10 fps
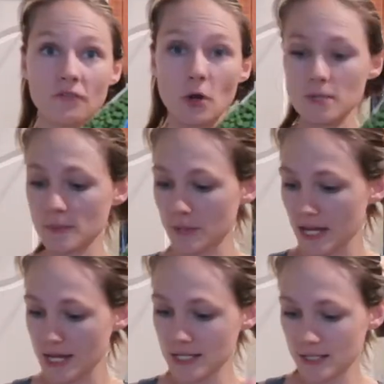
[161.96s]
Frozen
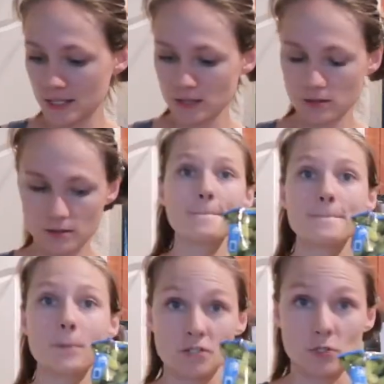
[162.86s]
peas,
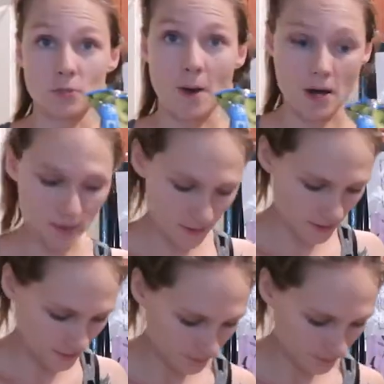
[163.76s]
Brussels sprouts,